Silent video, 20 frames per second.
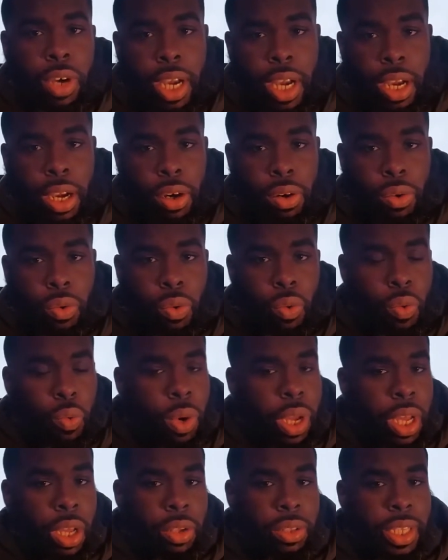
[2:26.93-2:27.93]
how
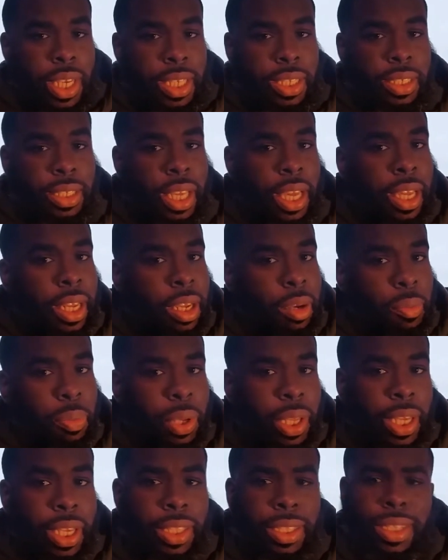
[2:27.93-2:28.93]
well Texas A&M
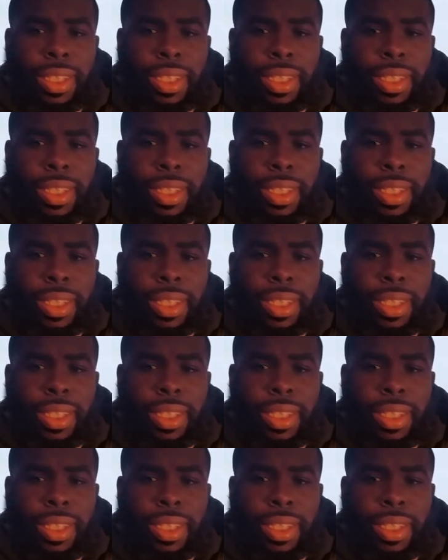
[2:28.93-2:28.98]
plays?